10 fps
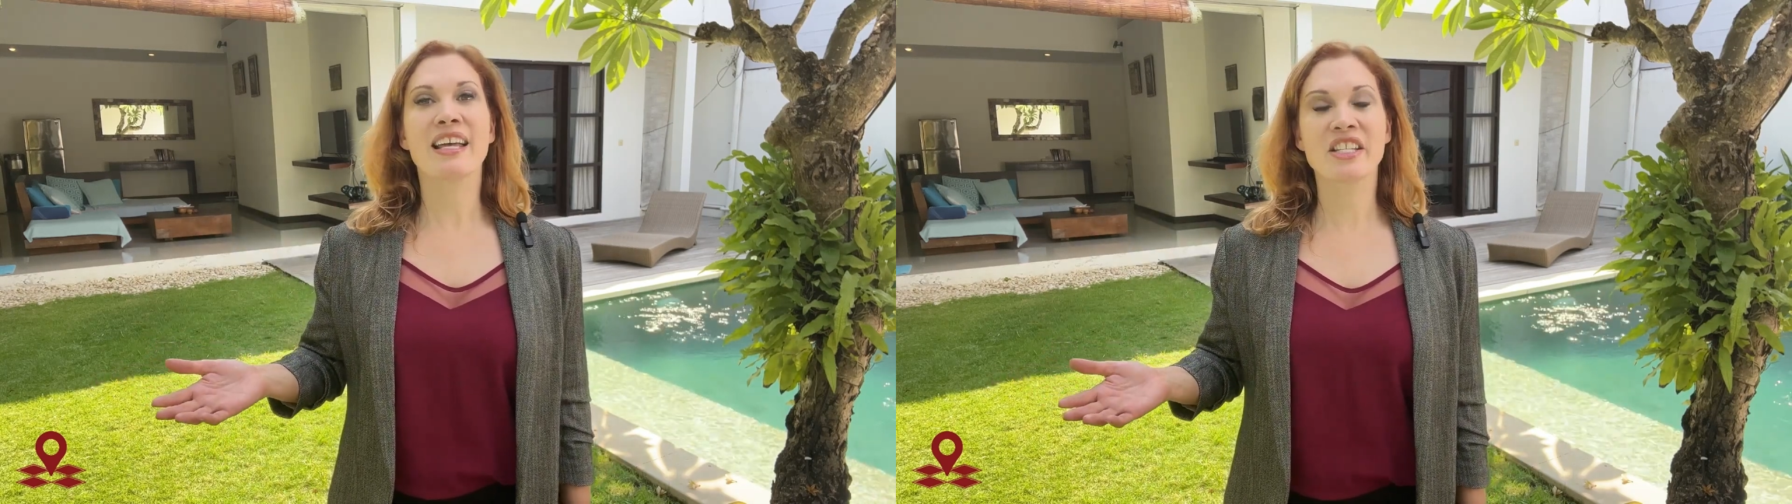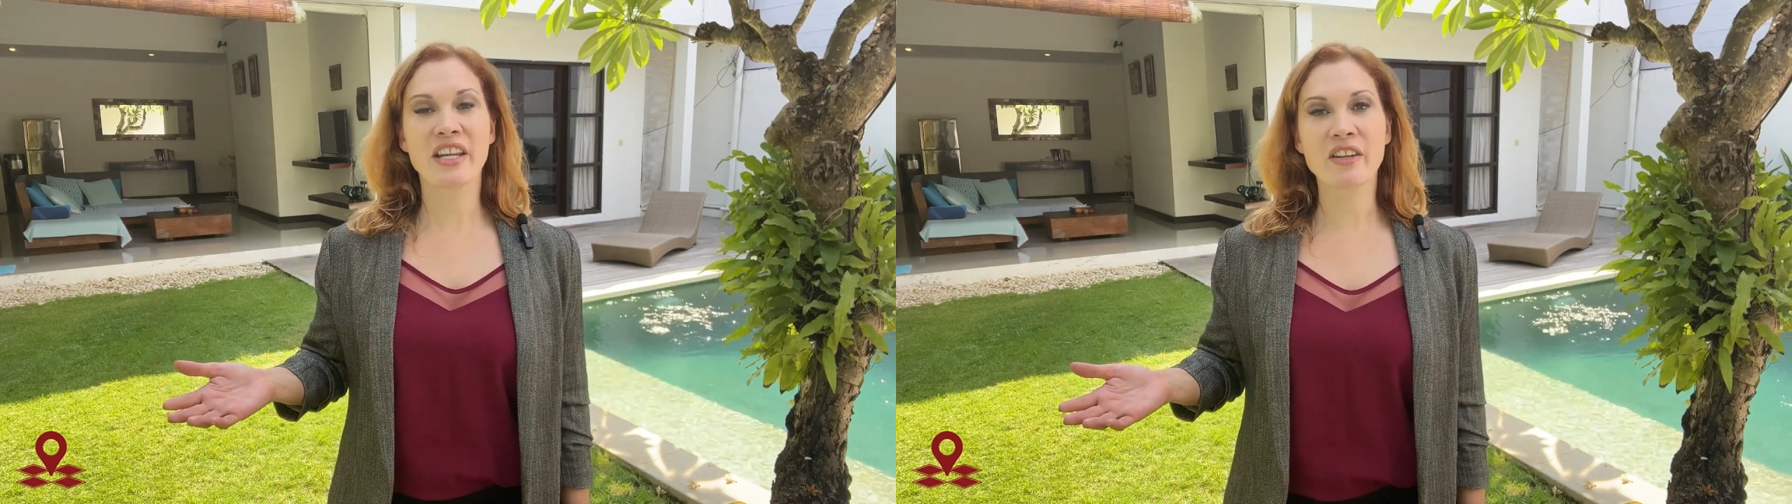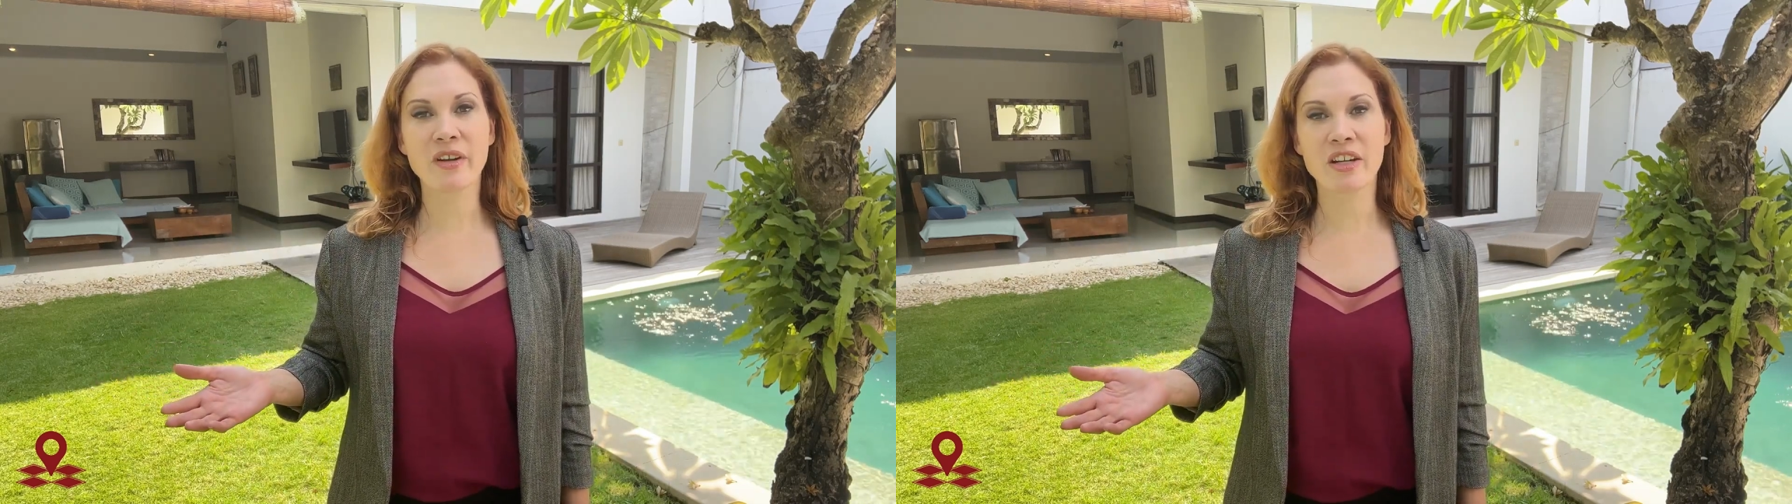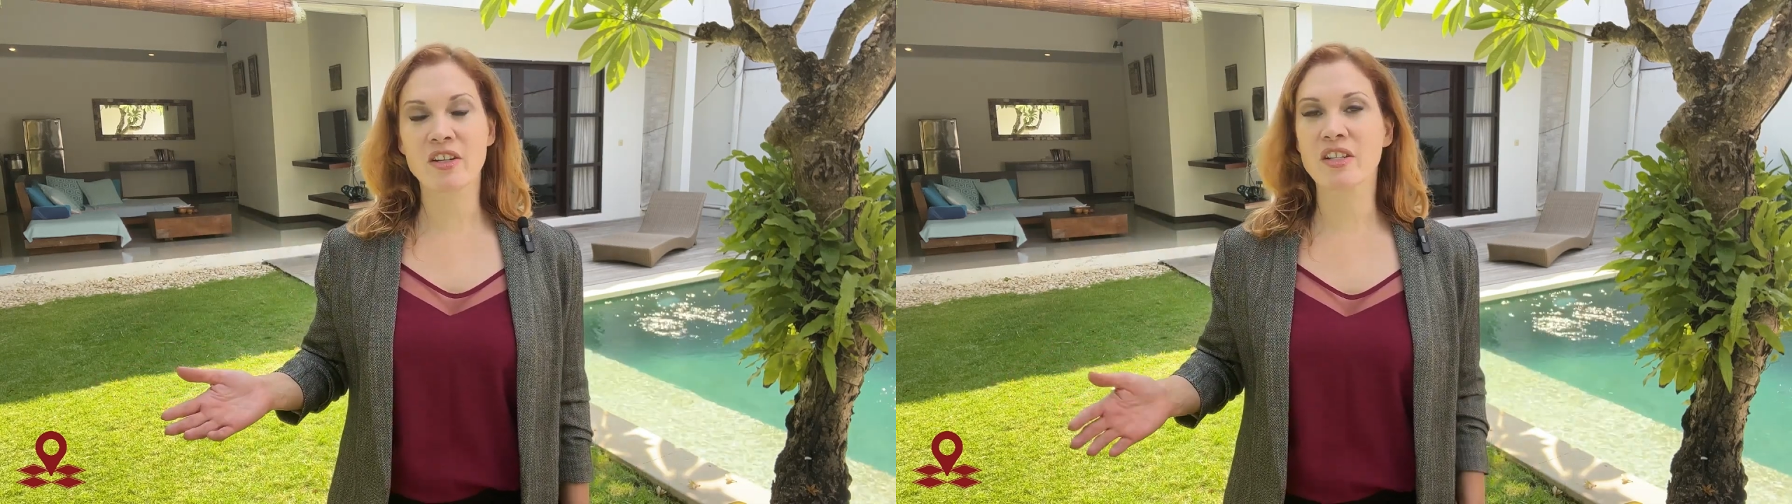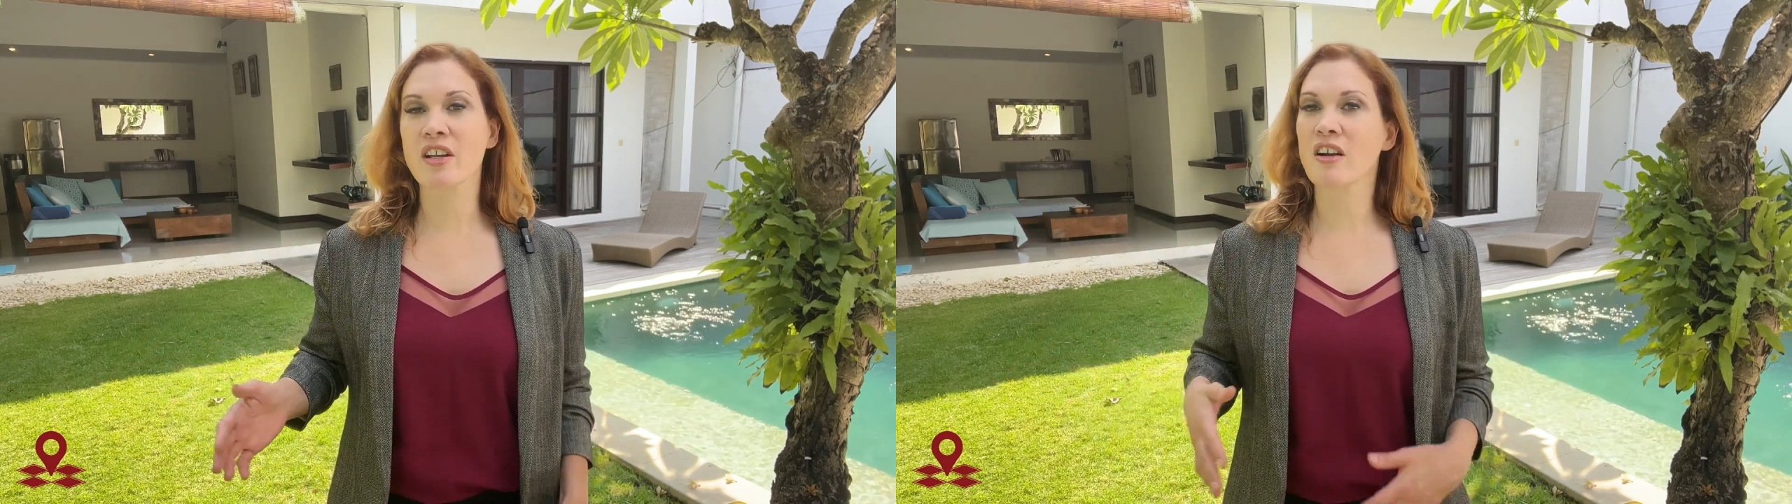and
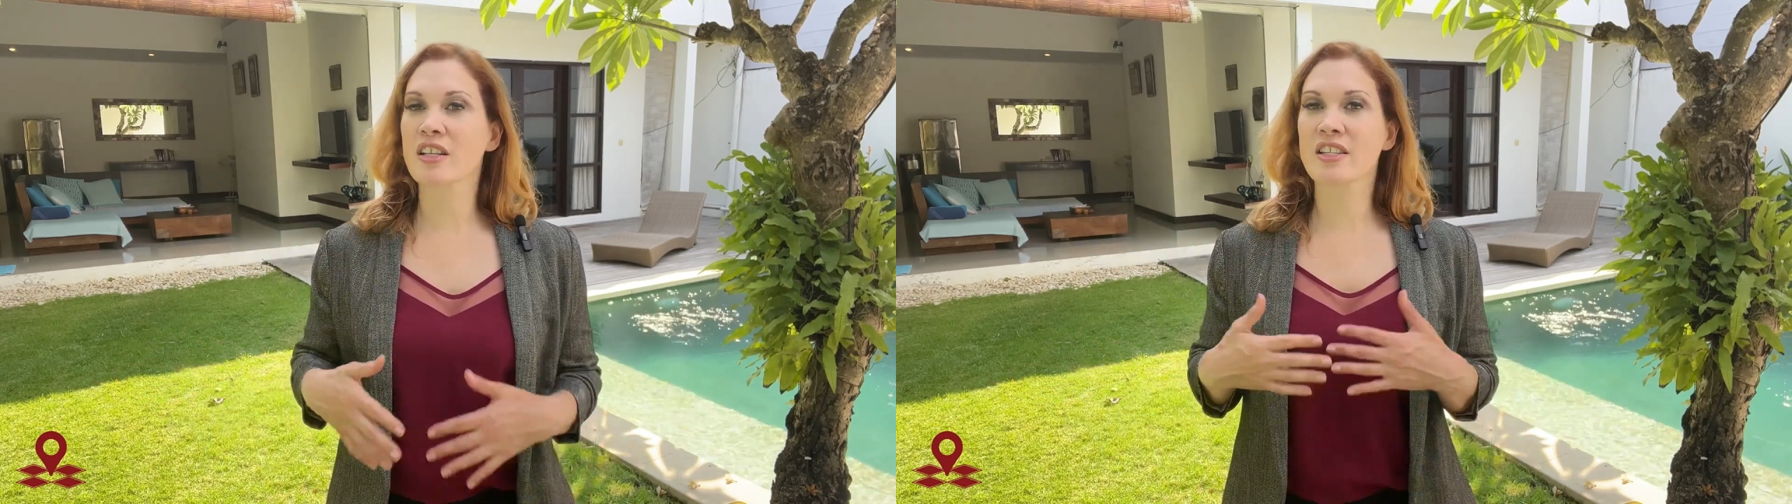generators are